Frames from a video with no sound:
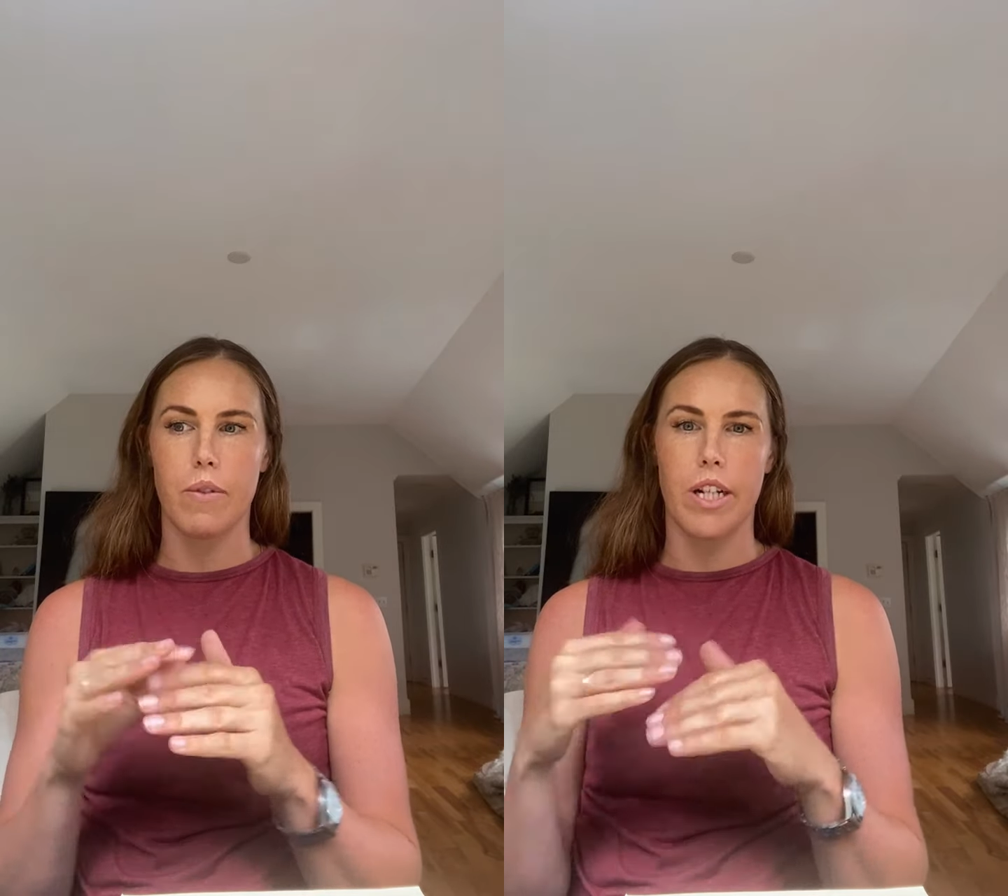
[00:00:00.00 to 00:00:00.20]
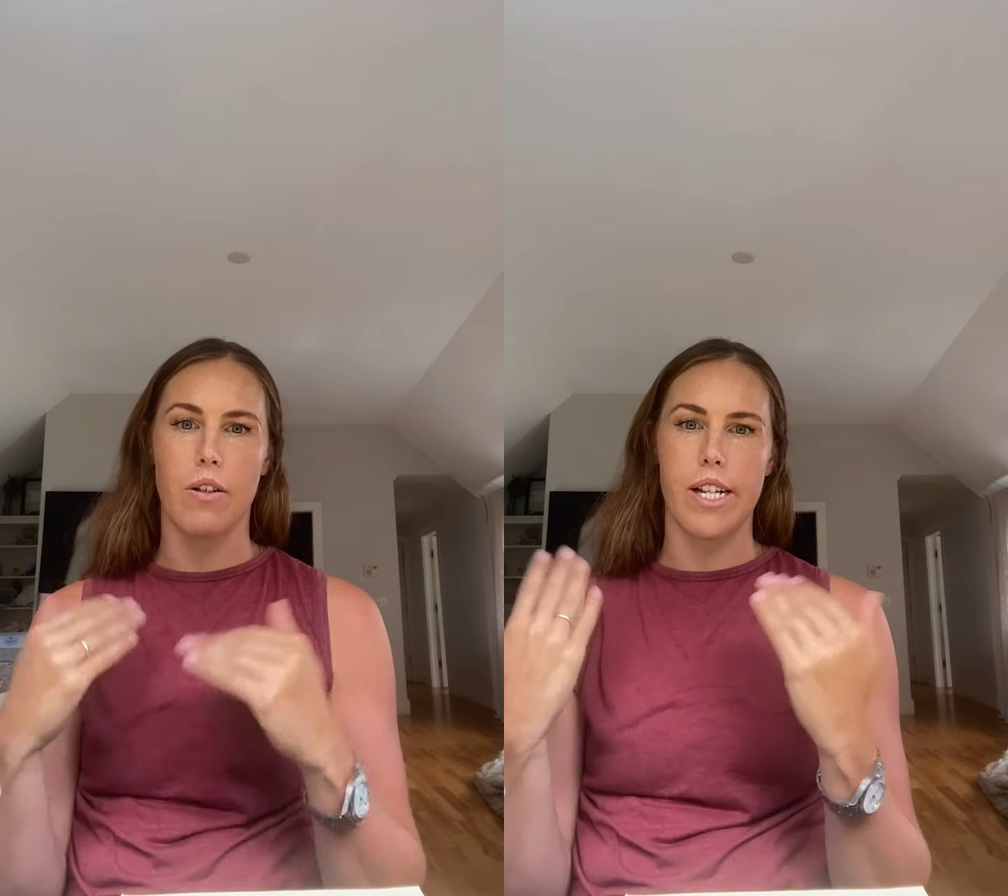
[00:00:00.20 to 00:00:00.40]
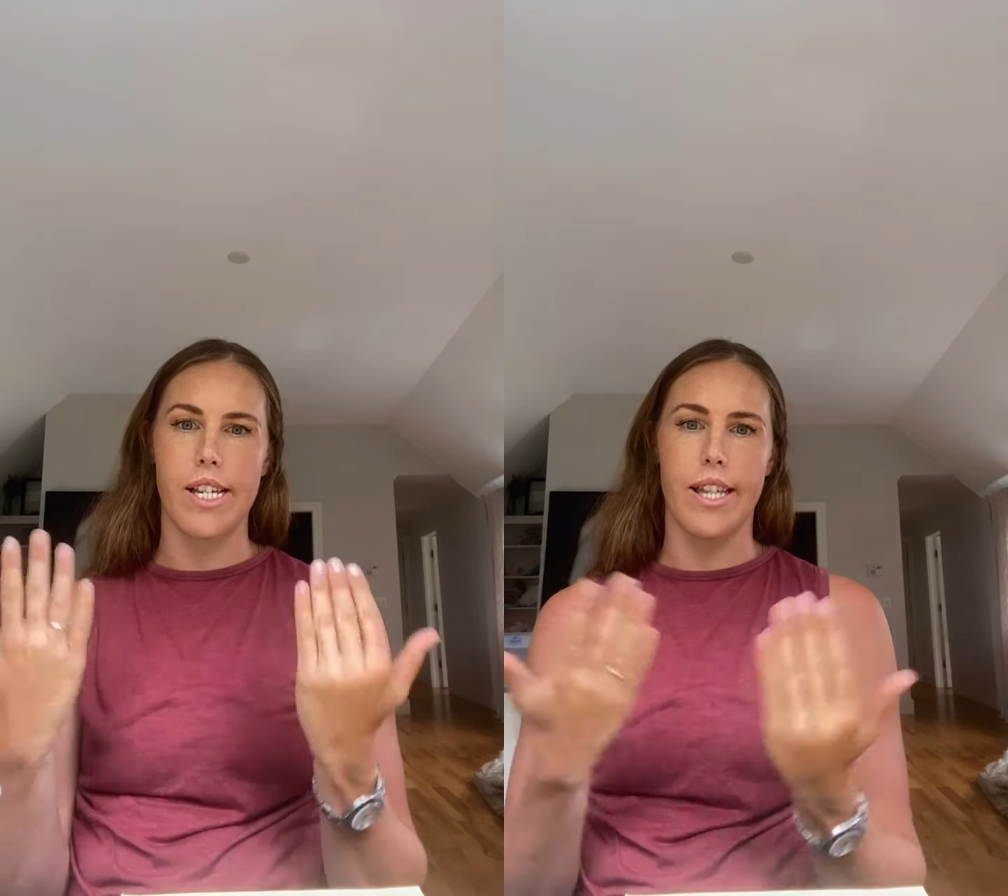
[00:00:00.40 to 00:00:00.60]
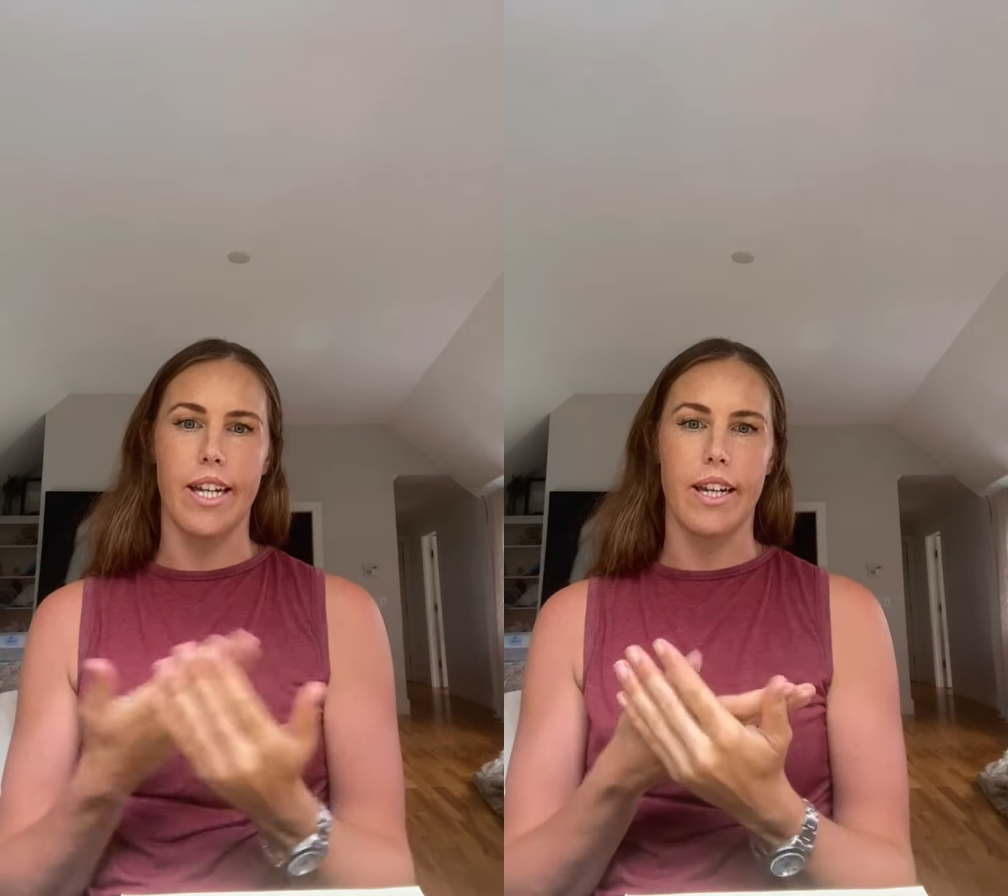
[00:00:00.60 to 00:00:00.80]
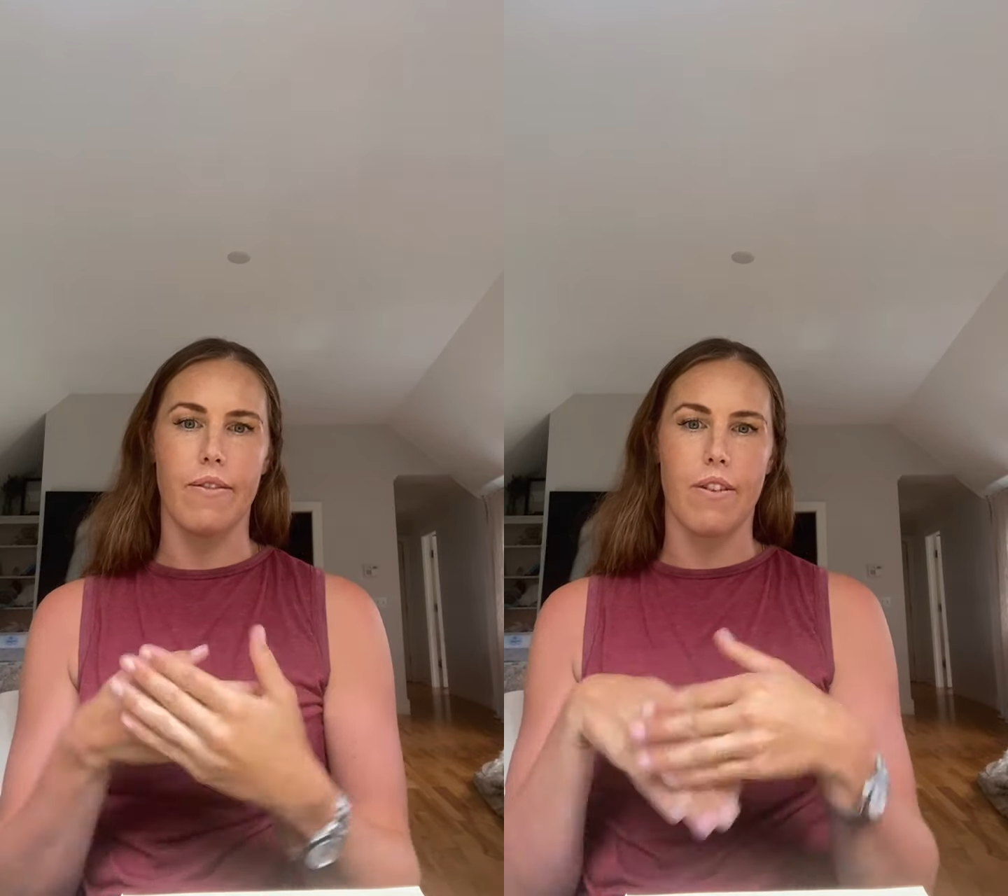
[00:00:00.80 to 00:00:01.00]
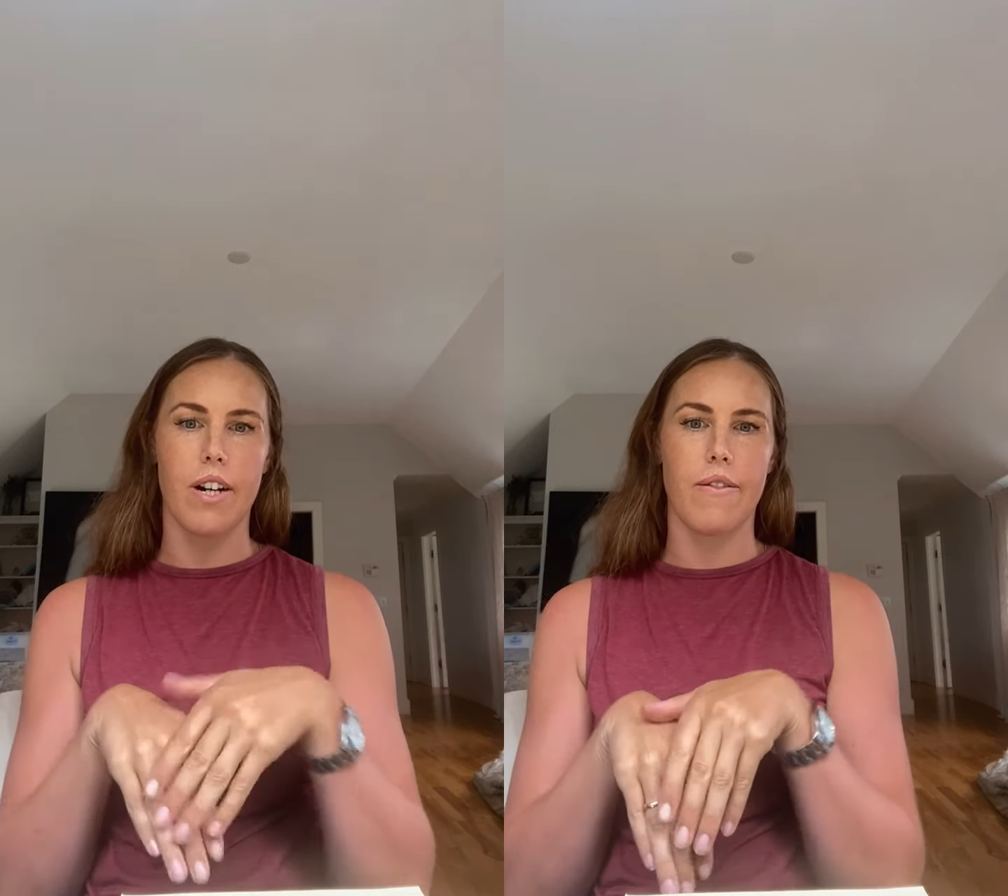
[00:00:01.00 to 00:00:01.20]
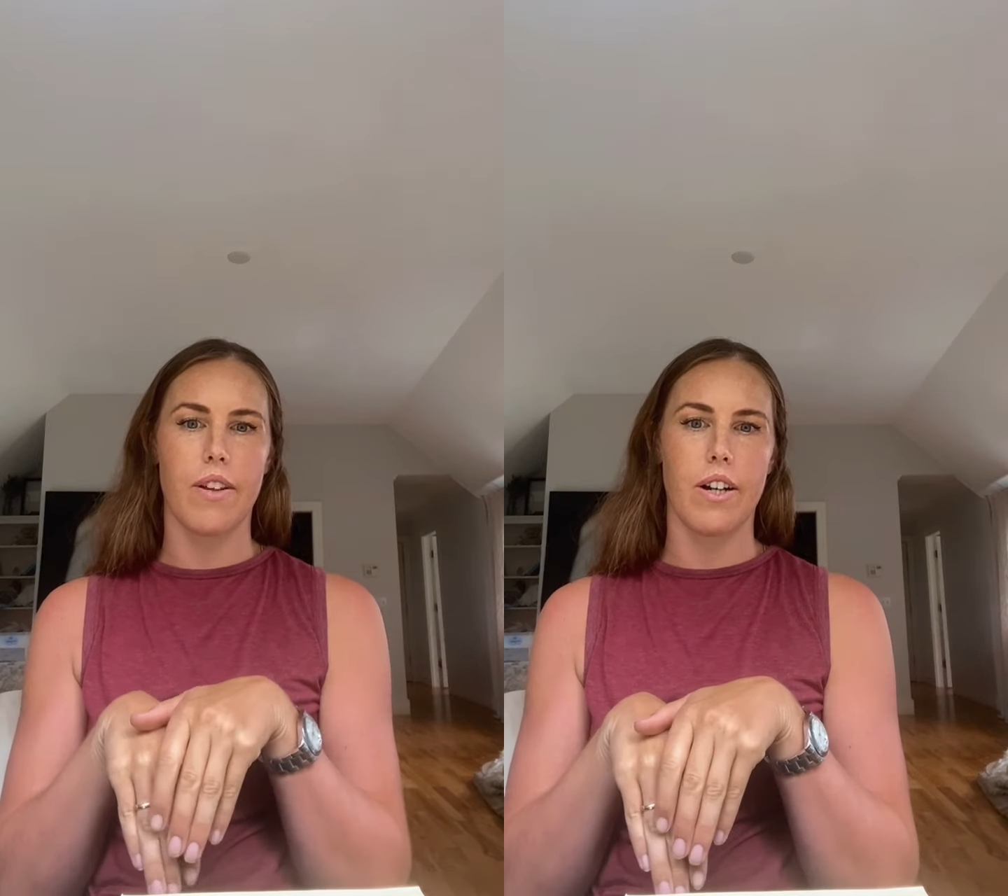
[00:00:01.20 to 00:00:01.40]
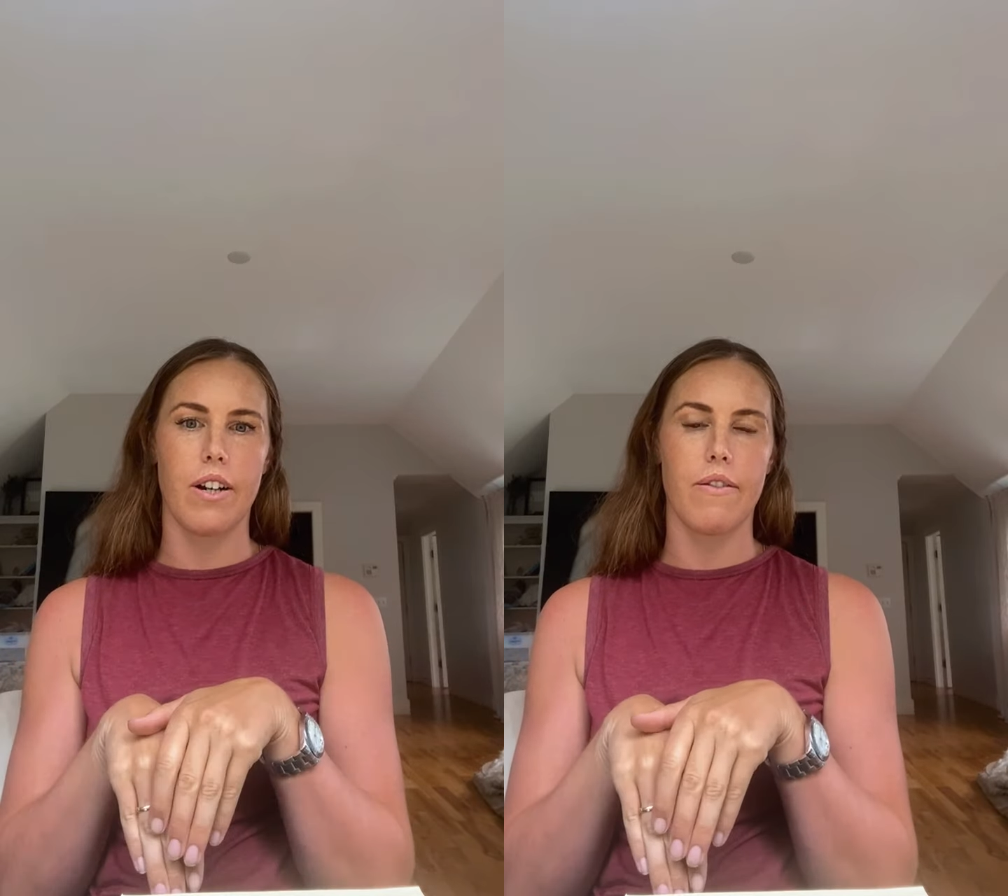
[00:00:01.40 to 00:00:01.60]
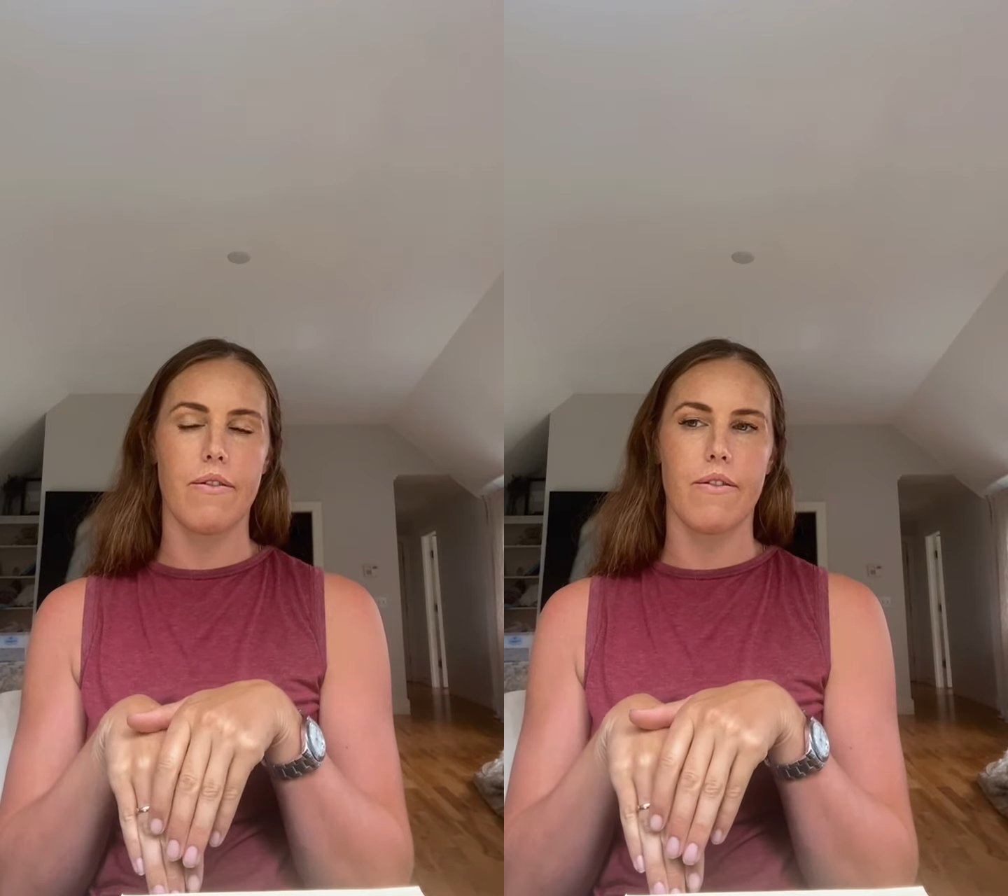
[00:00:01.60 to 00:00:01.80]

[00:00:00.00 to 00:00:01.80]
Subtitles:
We can only see the front of the hoof,